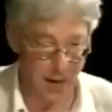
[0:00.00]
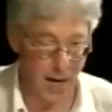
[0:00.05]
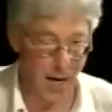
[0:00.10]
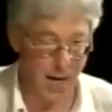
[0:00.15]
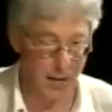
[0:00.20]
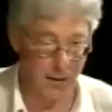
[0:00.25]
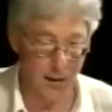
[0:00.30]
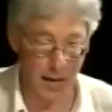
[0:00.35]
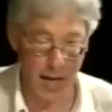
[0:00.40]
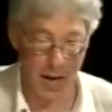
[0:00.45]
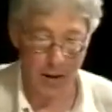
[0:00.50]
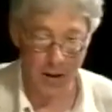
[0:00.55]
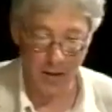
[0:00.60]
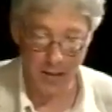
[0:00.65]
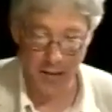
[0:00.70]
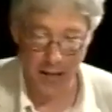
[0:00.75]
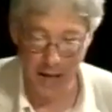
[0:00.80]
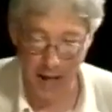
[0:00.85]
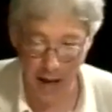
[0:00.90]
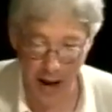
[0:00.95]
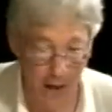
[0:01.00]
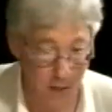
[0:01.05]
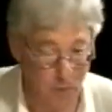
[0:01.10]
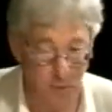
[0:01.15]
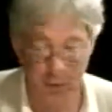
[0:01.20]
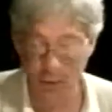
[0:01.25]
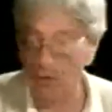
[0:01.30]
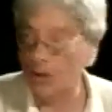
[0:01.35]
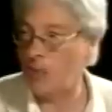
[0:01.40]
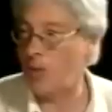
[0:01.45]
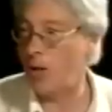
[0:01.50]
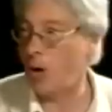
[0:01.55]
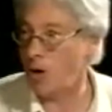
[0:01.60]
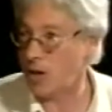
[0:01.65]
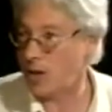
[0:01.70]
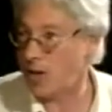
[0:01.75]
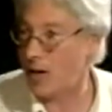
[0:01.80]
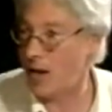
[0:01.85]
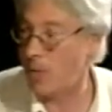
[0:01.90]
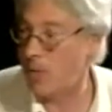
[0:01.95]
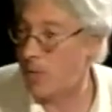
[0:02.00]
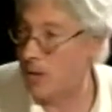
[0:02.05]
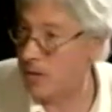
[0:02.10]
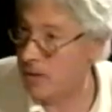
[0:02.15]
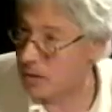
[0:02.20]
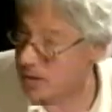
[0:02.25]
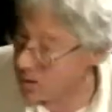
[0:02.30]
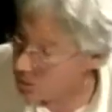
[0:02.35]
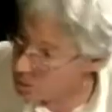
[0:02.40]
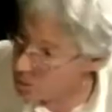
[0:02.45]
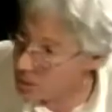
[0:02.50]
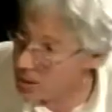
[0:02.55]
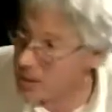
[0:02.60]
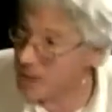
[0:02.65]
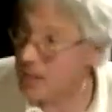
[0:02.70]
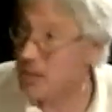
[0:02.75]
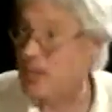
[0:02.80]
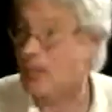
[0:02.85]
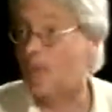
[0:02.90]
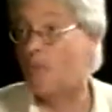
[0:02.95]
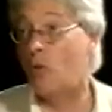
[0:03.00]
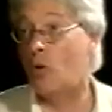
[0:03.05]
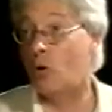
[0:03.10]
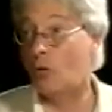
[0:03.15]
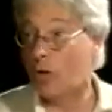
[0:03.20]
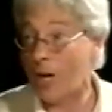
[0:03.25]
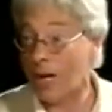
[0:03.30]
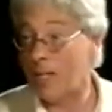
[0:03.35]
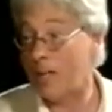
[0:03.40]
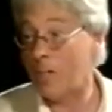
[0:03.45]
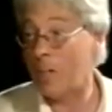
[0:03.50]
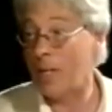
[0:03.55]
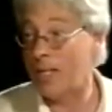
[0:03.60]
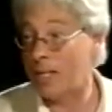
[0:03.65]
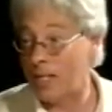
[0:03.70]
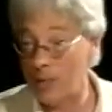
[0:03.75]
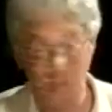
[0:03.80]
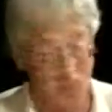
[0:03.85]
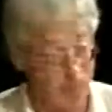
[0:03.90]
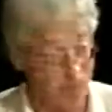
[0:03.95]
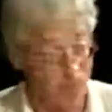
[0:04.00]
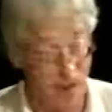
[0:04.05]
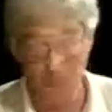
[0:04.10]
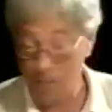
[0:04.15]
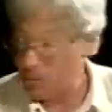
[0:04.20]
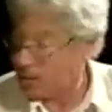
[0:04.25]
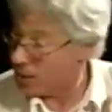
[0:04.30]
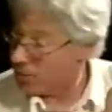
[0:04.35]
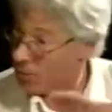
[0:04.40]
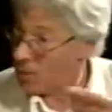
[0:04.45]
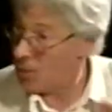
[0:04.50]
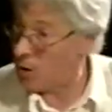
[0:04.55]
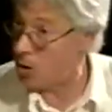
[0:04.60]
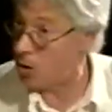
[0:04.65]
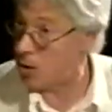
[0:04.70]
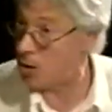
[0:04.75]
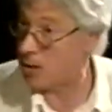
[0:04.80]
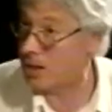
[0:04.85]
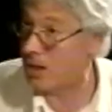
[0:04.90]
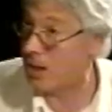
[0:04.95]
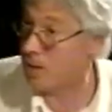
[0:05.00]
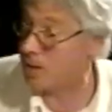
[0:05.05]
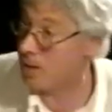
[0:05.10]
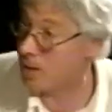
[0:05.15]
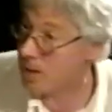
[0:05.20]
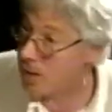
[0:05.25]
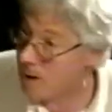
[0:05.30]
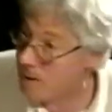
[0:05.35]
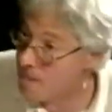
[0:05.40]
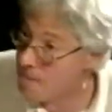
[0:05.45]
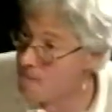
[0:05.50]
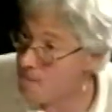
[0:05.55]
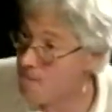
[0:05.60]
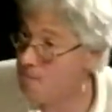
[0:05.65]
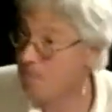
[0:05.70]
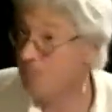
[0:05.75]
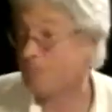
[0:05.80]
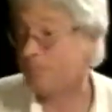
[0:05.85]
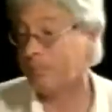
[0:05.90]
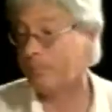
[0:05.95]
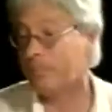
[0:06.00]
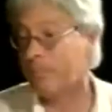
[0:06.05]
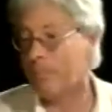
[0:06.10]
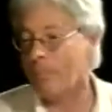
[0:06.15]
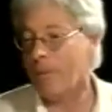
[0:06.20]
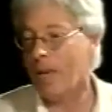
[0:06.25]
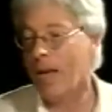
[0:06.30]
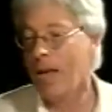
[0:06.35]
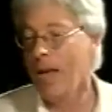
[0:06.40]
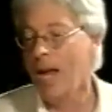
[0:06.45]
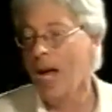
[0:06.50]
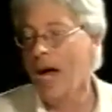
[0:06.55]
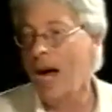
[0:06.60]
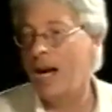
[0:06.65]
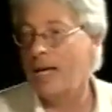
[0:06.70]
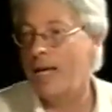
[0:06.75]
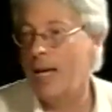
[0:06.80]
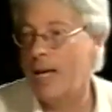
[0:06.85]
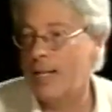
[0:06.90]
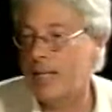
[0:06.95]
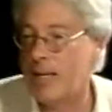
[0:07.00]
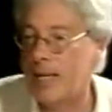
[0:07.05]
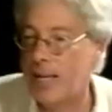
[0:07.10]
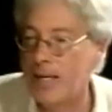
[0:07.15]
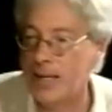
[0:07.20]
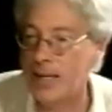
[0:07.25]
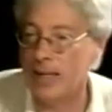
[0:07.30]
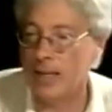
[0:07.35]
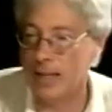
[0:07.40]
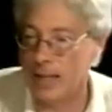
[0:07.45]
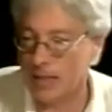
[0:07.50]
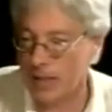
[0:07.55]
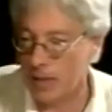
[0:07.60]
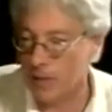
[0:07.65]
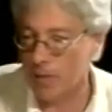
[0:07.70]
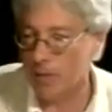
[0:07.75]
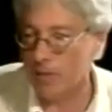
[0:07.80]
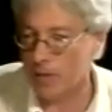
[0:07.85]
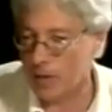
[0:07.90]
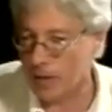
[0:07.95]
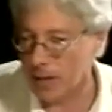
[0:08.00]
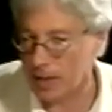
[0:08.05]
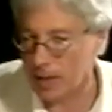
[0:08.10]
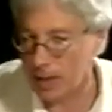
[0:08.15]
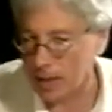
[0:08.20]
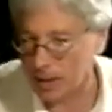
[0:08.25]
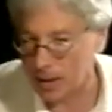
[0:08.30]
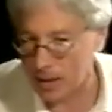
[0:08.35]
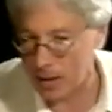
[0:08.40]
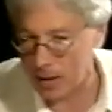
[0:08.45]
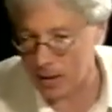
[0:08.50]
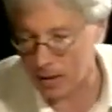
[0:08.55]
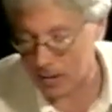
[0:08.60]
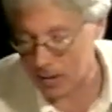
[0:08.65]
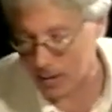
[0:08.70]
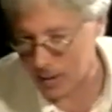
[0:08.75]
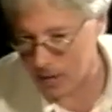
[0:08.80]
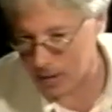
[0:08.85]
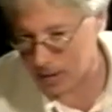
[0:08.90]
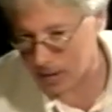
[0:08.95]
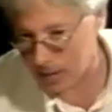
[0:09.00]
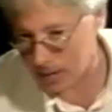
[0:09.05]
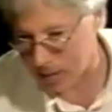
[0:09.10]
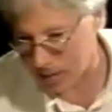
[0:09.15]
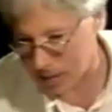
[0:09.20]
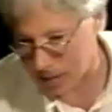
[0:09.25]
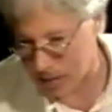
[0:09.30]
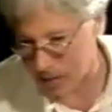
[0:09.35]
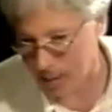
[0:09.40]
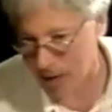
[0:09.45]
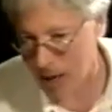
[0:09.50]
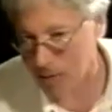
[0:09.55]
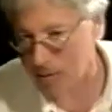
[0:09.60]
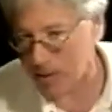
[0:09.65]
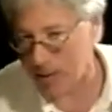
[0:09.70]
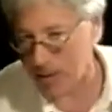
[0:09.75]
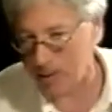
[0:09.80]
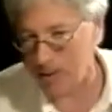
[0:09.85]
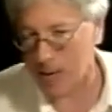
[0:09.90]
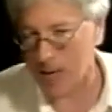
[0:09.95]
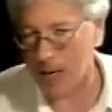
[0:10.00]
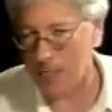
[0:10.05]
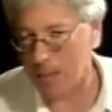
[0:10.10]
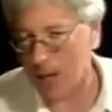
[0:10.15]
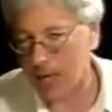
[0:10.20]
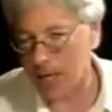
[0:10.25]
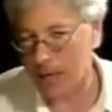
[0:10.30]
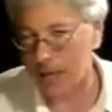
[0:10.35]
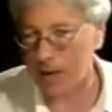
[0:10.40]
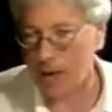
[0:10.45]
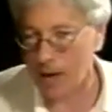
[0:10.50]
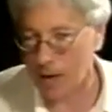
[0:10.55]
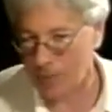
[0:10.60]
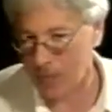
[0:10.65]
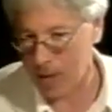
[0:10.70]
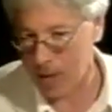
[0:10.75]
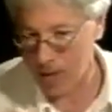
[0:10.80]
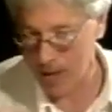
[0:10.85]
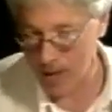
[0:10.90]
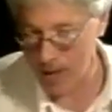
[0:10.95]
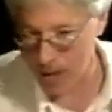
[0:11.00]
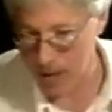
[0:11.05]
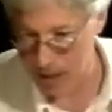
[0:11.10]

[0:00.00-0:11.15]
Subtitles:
their kind of accounts they gave, were extremely hostile to the police, that portrayed the police as being extremely hostile to them, and yet in some of the narratives they made up